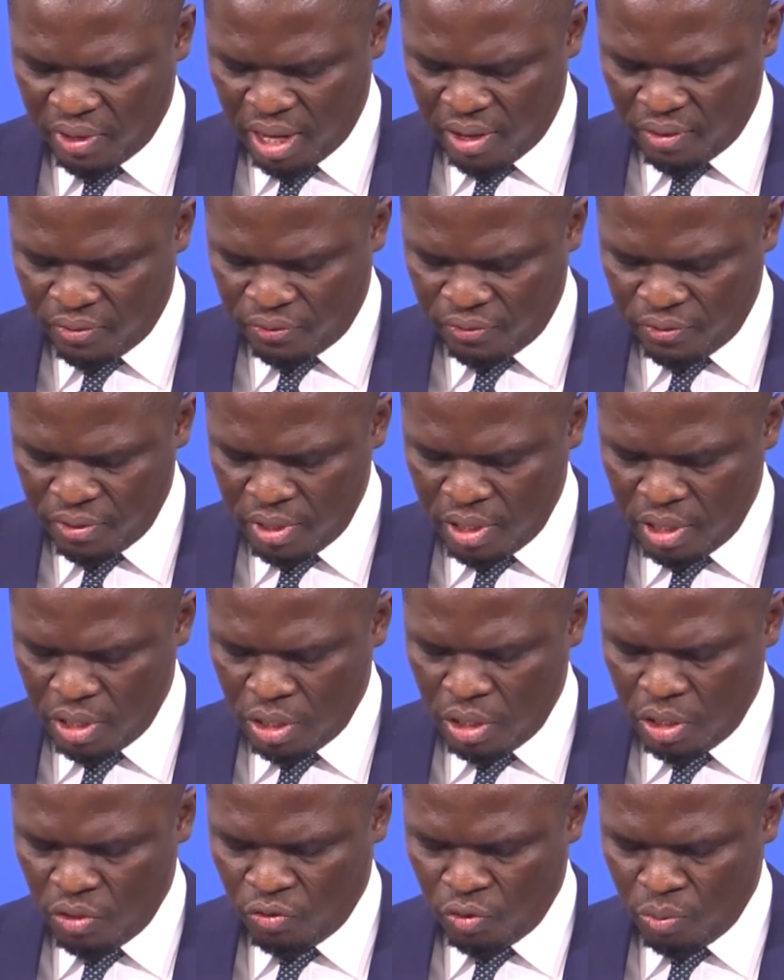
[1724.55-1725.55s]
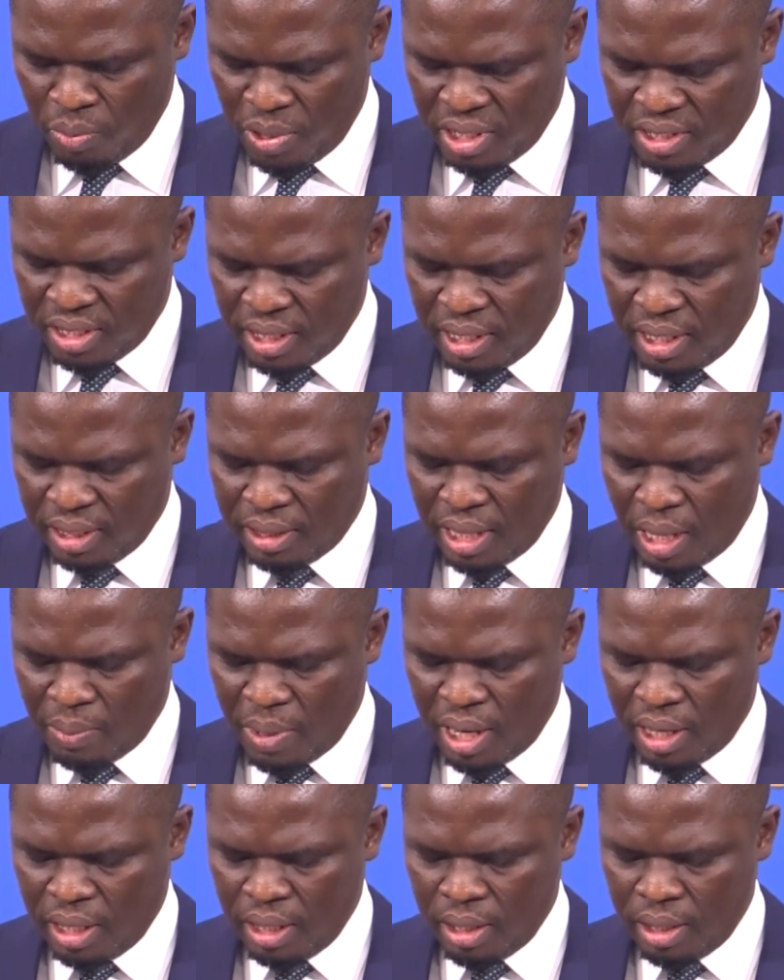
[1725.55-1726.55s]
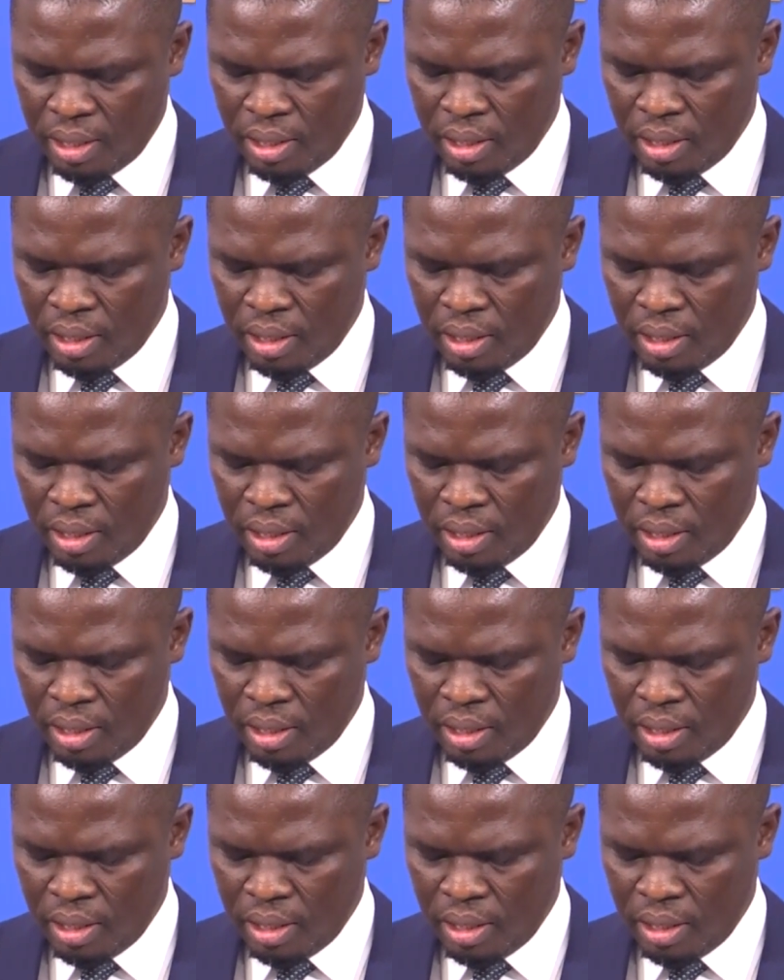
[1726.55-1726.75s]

health information in Tamale,